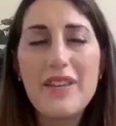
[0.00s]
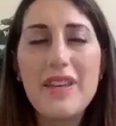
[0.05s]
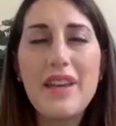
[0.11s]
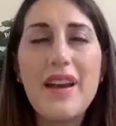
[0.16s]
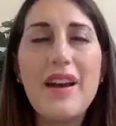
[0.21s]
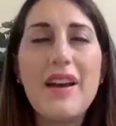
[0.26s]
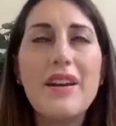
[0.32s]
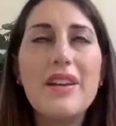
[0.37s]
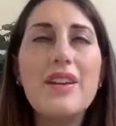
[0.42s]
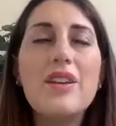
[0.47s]

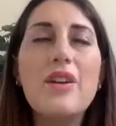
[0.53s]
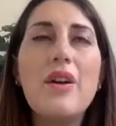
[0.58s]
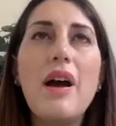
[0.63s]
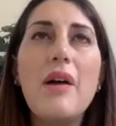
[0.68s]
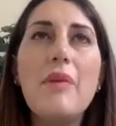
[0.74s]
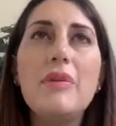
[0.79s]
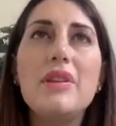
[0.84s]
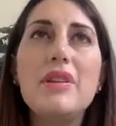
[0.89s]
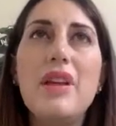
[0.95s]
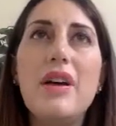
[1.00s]
Yeah. I
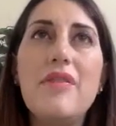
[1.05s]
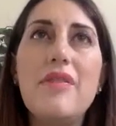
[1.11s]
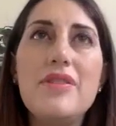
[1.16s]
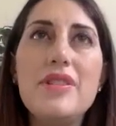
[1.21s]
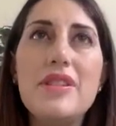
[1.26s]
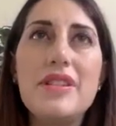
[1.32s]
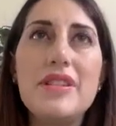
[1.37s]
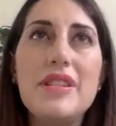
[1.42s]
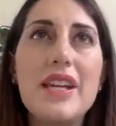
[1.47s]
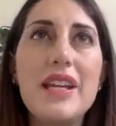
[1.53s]
would love to
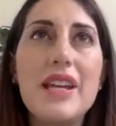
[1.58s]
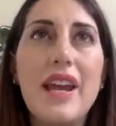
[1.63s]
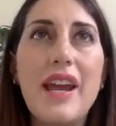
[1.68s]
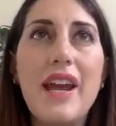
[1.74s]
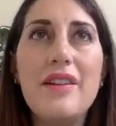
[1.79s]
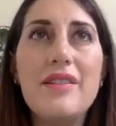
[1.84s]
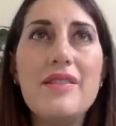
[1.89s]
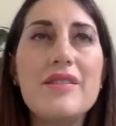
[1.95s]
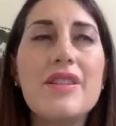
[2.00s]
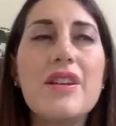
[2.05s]
see,
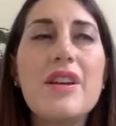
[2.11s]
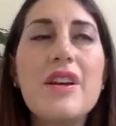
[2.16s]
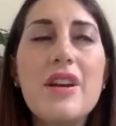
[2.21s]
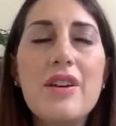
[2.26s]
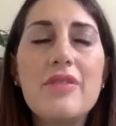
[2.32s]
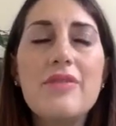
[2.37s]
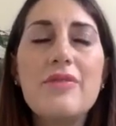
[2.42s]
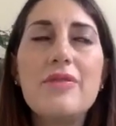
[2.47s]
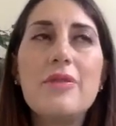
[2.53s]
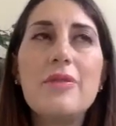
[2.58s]
and
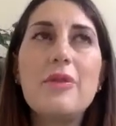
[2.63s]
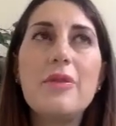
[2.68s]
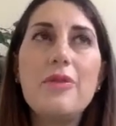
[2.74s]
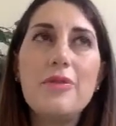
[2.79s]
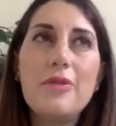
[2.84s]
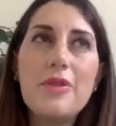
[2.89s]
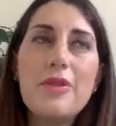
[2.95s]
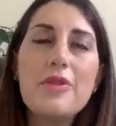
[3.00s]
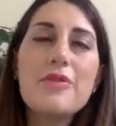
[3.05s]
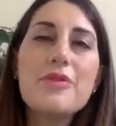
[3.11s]
for
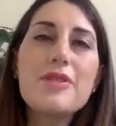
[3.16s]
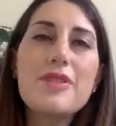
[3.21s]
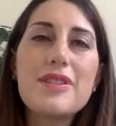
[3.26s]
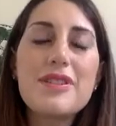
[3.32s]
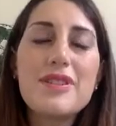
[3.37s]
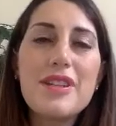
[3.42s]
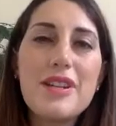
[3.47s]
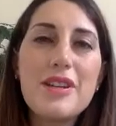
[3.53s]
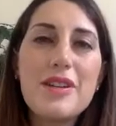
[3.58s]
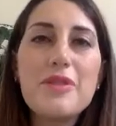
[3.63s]
those
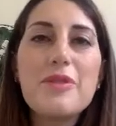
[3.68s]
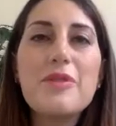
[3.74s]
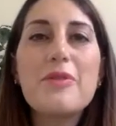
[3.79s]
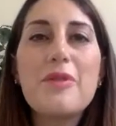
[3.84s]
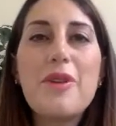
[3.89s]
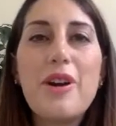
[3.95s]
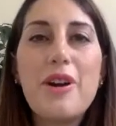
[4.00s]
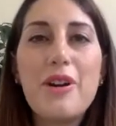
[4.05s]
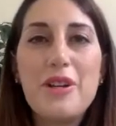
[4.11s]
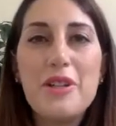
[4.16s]
listening who
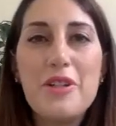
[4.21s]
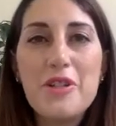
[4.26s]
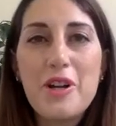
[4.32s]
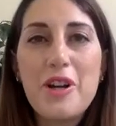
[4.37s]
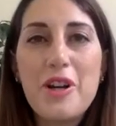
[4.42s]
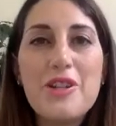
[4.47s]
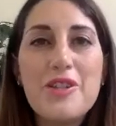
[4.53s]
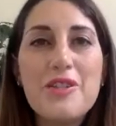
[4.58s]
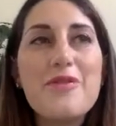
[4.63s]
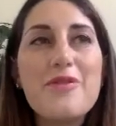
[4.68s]
are in
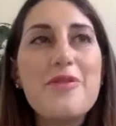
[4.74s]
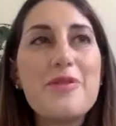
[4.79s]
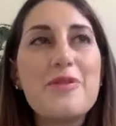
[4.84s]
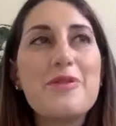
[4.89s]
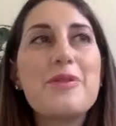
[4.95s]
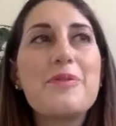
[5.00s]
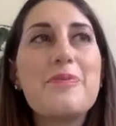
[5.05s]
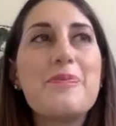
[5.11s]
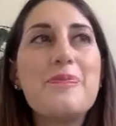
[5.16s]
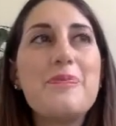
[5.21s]
charge of
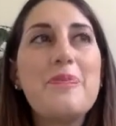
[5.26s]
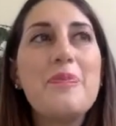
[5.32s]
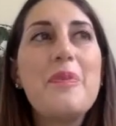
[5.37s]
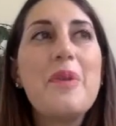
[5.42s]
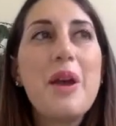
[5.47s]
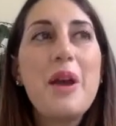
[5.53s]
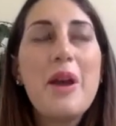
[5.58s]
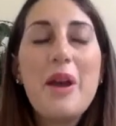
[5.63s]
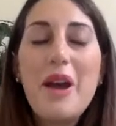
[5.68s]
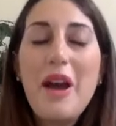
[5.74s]
those,
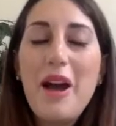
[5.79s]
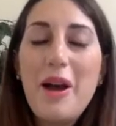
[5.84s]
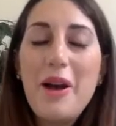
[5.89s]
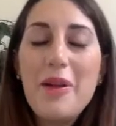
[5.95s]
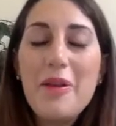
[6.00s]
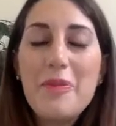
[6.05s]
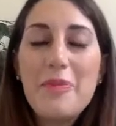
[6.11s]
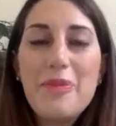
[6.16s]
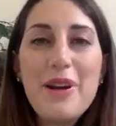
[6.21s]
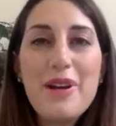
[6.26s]

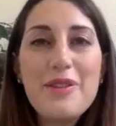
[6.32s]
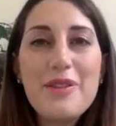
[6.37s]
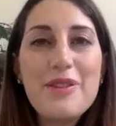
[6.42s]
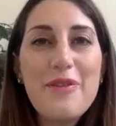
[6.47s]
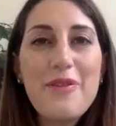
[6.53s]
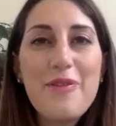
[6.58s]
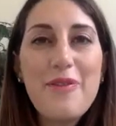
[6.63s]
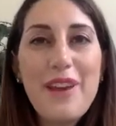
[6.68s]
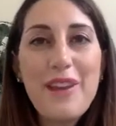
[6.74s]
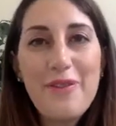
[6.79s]
the prayers of the
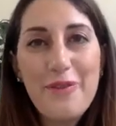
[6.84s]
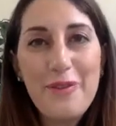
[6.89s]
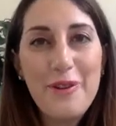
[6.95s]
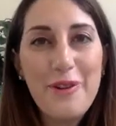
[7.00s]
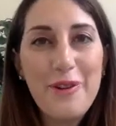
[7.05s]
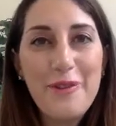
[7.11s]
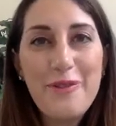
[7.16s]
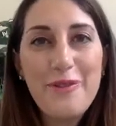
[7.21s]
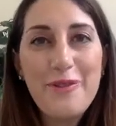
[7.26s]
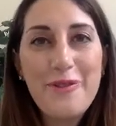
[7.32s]

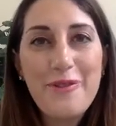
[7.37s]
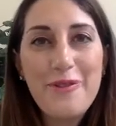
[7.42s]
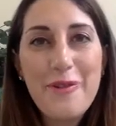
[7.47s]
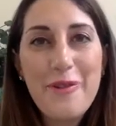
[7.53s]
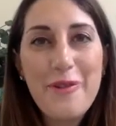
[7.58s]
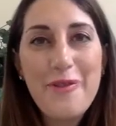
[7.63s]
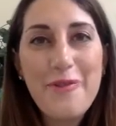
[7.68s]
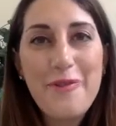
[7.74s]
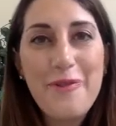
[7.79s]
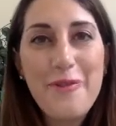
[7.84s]
faithful
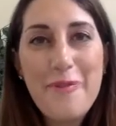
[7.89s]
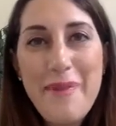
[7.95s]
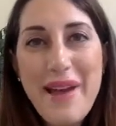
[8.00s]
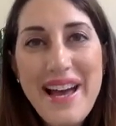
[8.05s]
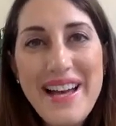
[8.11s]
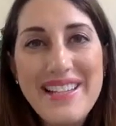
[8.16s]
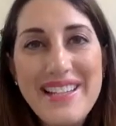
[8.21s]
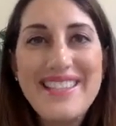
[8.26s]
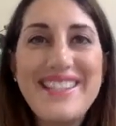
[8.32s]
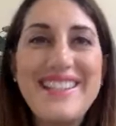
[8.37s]
for
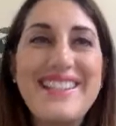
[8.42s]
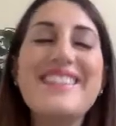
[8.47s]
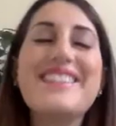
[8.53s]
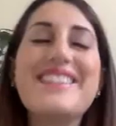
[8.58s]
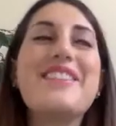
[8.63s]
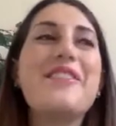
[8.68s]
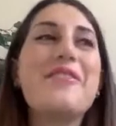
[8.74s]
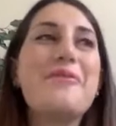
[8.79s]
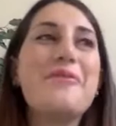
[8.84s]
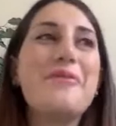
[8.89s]
masses
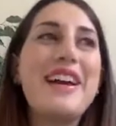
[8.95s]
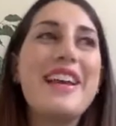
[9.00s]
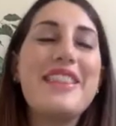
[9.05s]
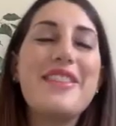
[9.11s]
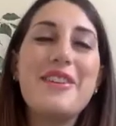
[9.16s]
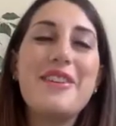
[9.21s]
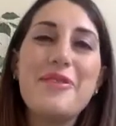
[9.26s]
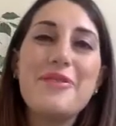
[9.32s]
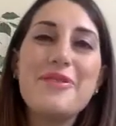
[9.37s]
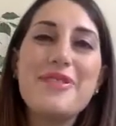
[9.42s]
who write
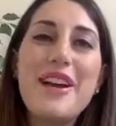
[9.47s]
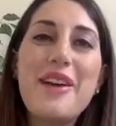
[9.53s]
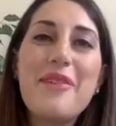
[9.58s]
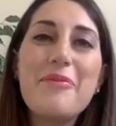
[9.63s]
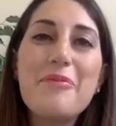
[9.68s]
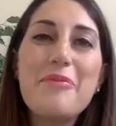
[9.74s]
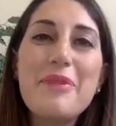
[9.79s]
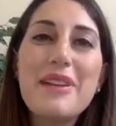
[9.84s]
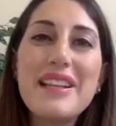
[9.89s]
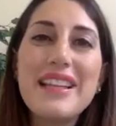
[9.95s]
those, I
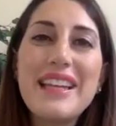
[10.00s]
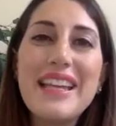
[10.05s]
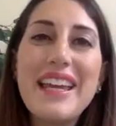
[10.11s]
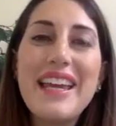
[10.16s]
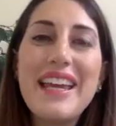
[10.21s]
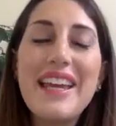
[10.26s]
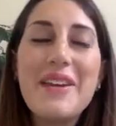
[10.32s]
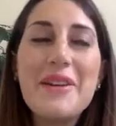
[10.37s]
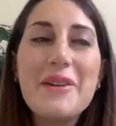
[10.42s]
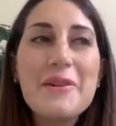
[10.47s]

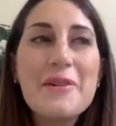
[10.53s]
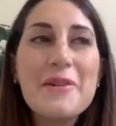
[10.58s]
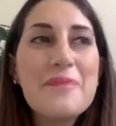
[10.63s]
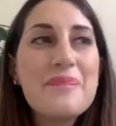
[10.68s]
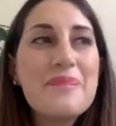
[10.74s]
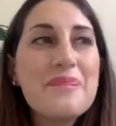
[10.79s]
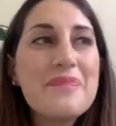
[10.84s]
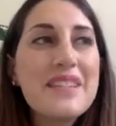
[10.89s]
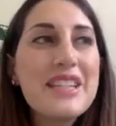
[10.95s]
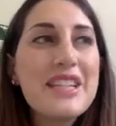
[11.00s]
really,
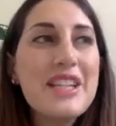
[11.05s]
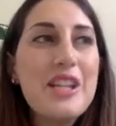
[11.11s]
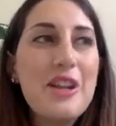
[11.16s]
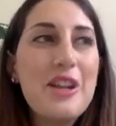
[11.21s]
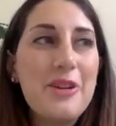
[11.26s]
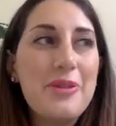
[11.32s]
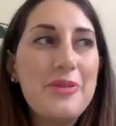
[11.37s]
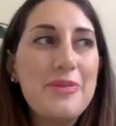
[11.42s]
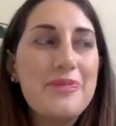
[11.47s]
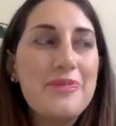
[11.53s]
I